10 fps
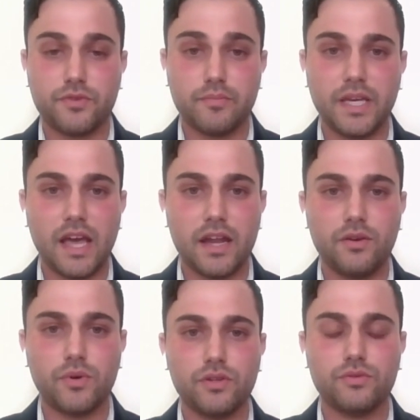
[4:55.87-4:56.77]
For me,
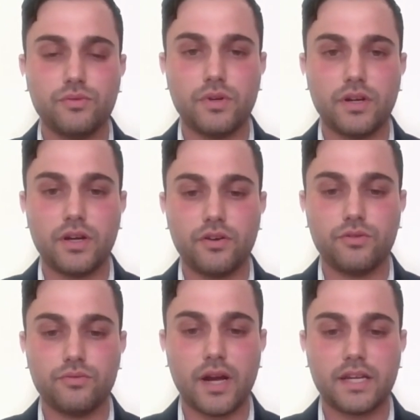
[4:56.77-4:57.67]
anyone who
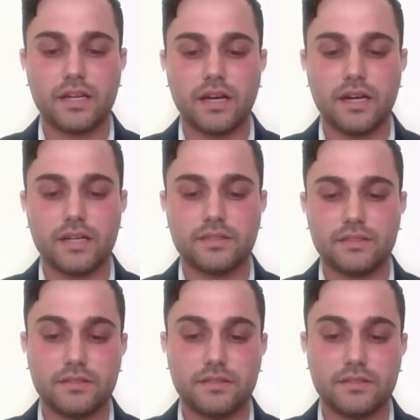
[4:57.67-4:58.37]
who rec- uh,